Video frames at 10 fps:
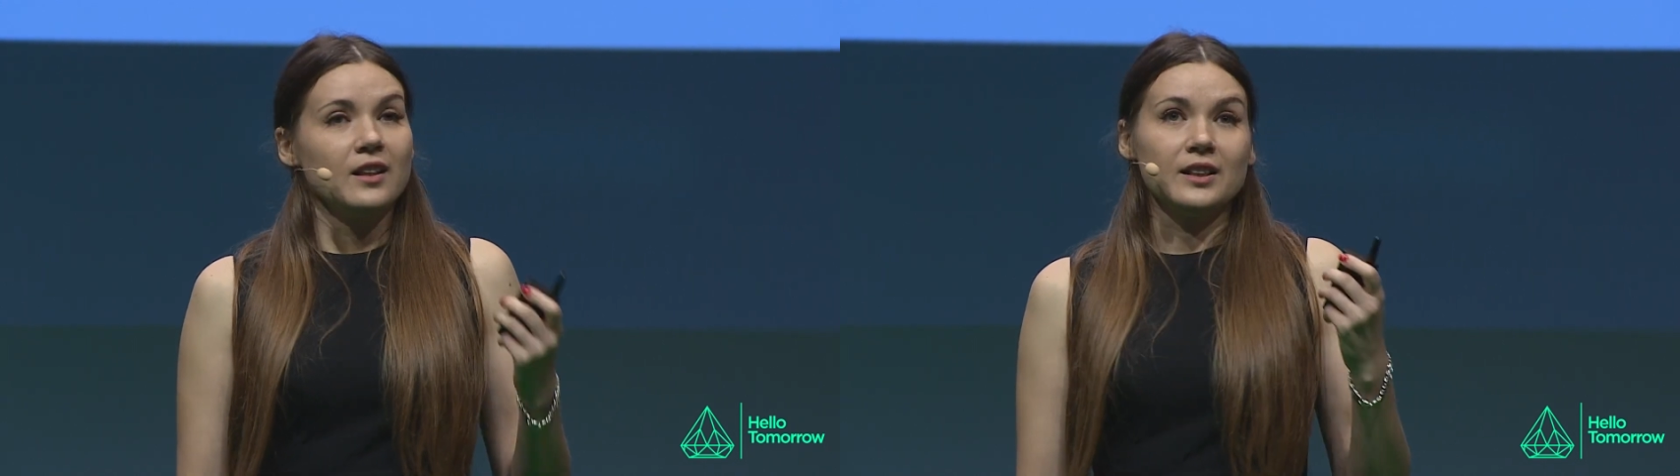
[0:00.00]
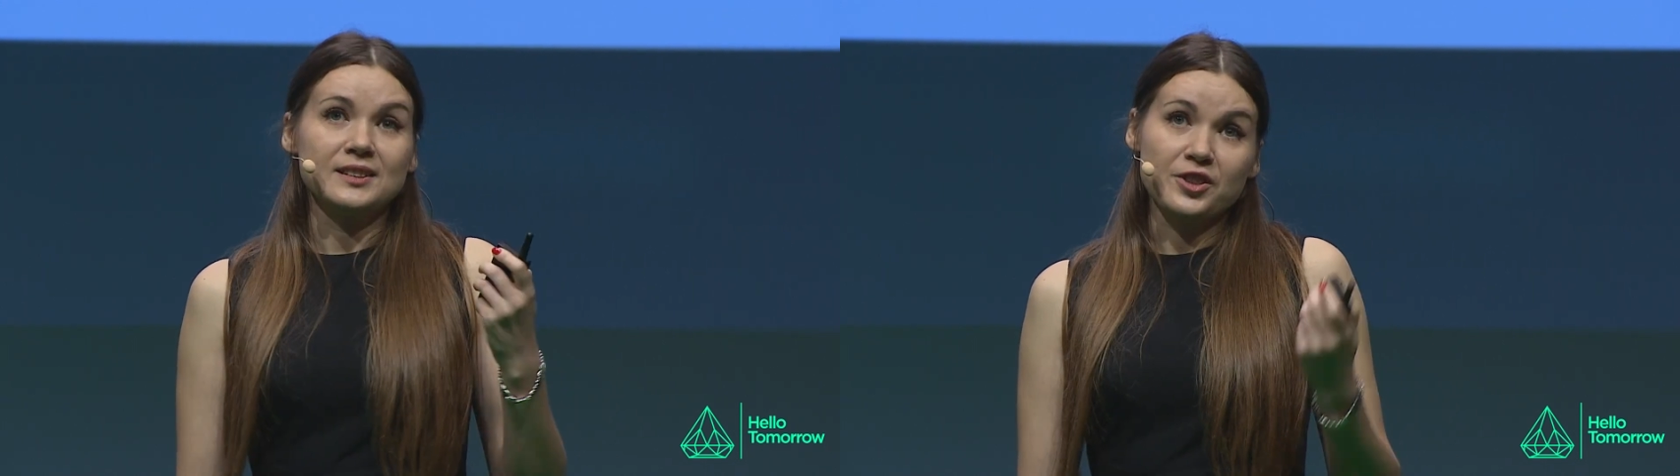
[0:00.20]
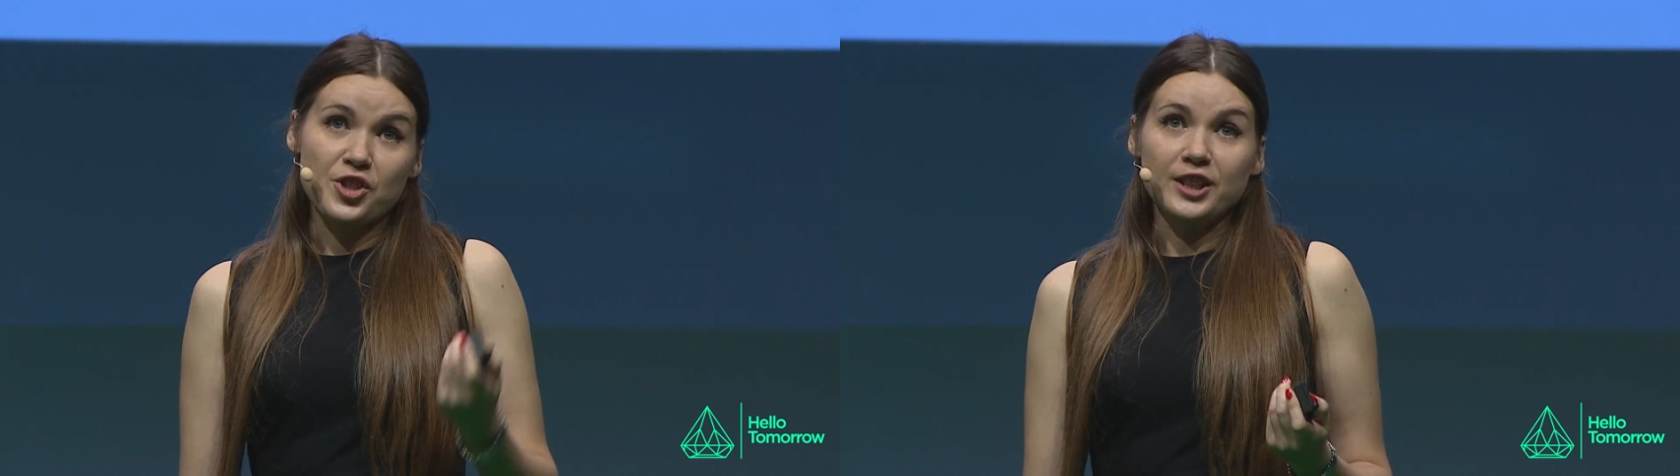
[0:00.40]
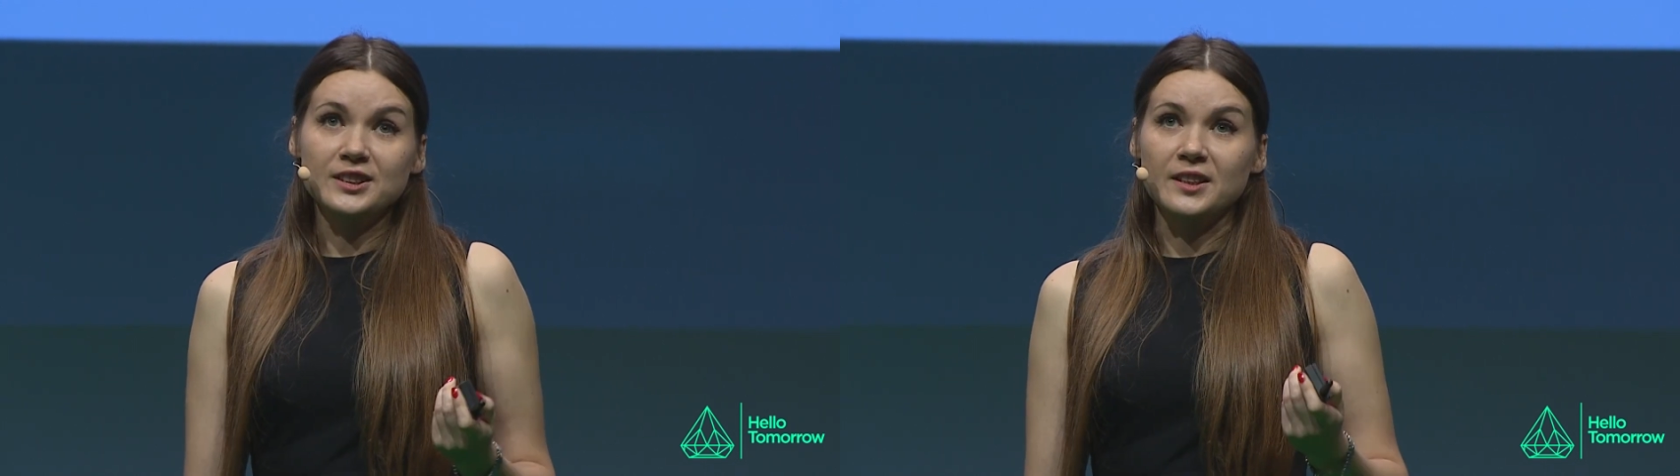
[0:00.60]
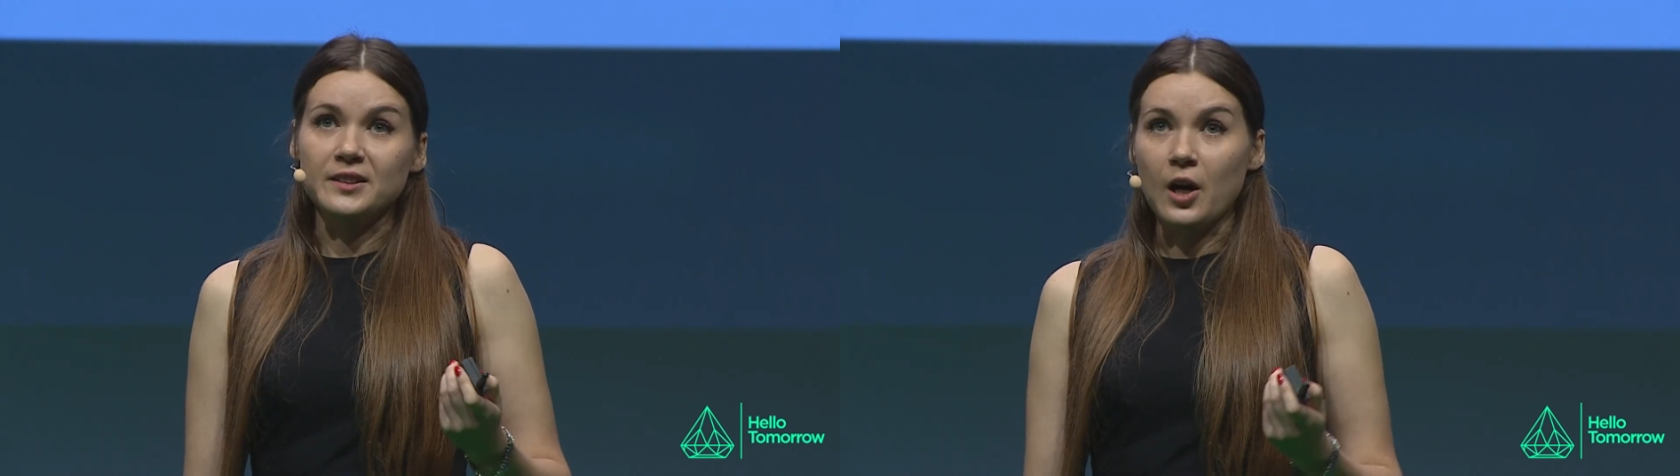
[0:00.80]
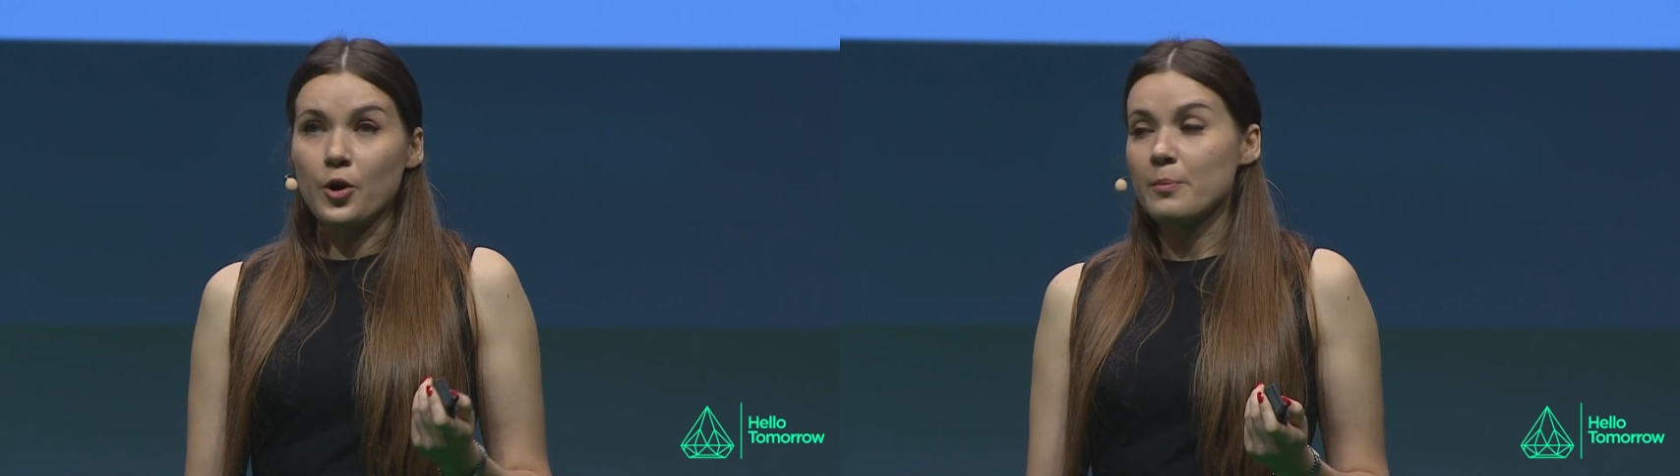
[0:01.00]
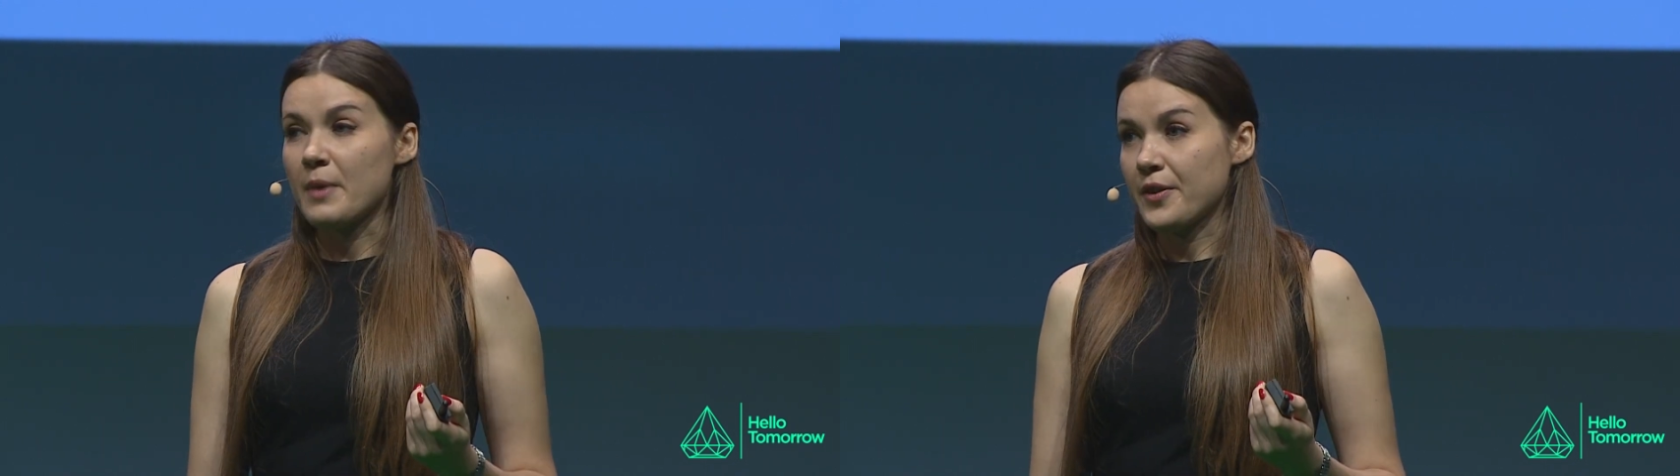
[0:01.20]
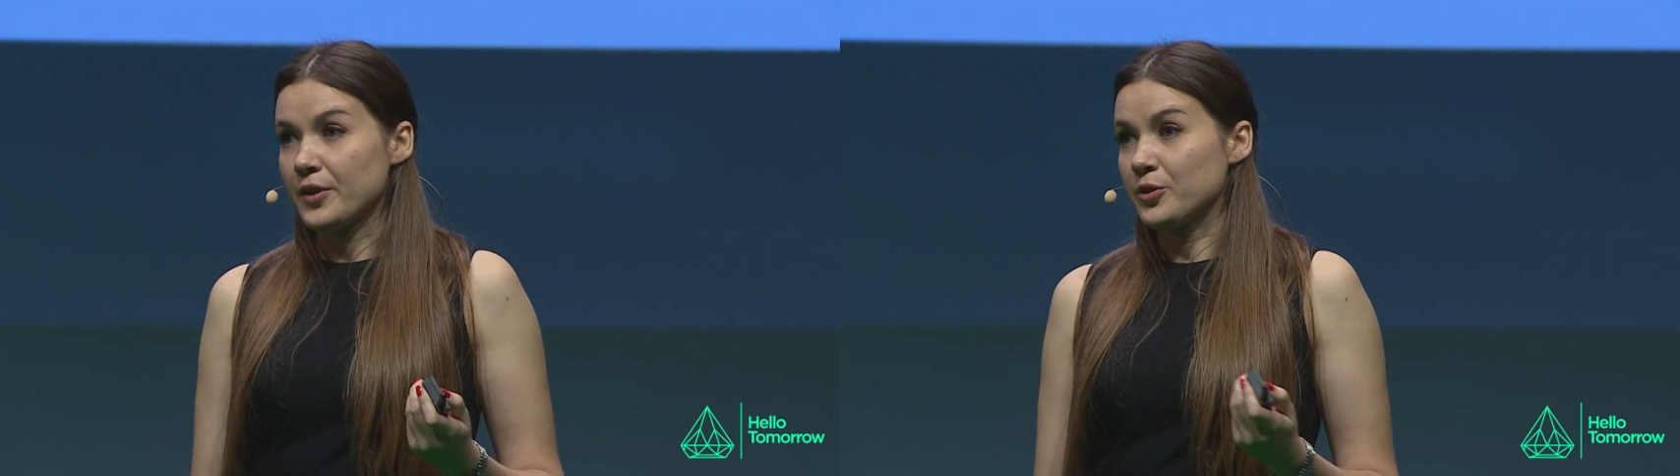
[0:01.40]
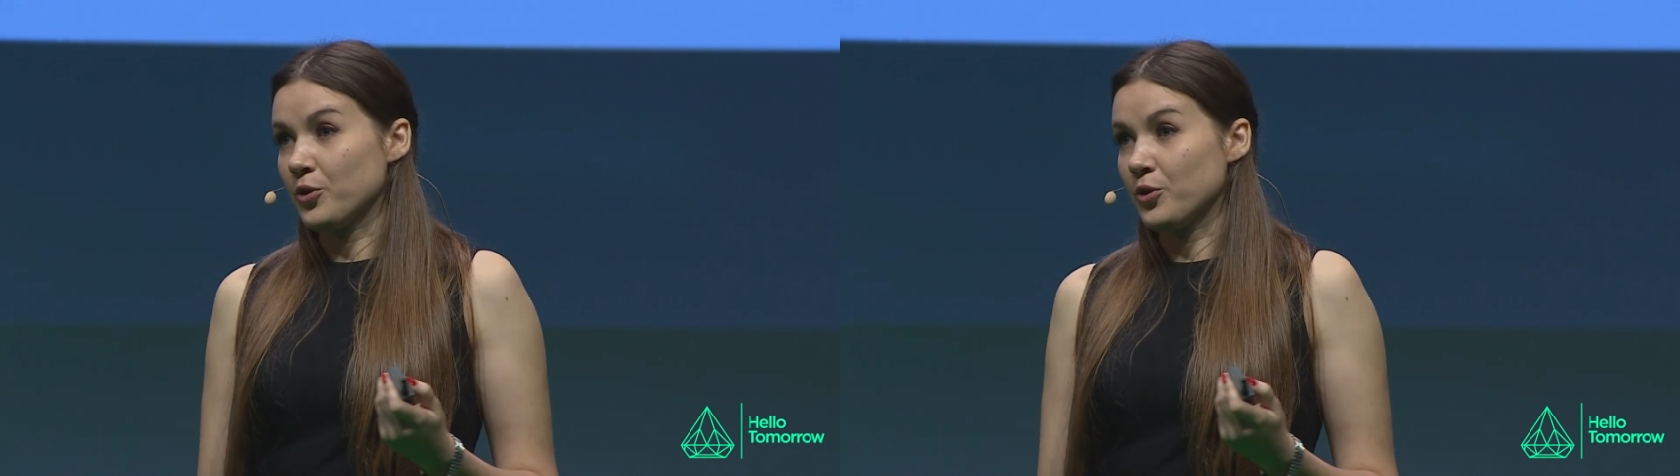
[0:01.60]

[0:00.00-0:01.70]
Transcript: suggests that our method